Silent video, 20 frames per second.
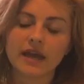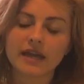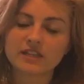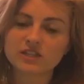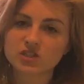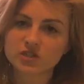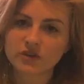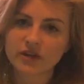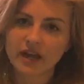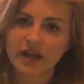
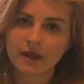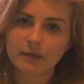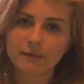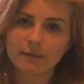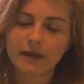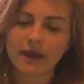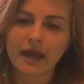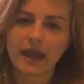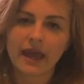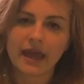
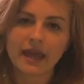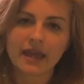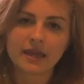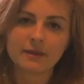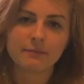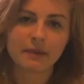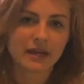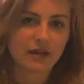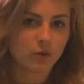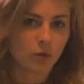Instagram, A
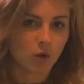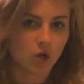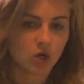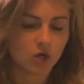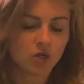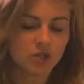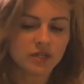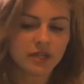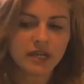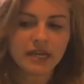Beta
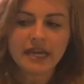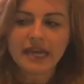World,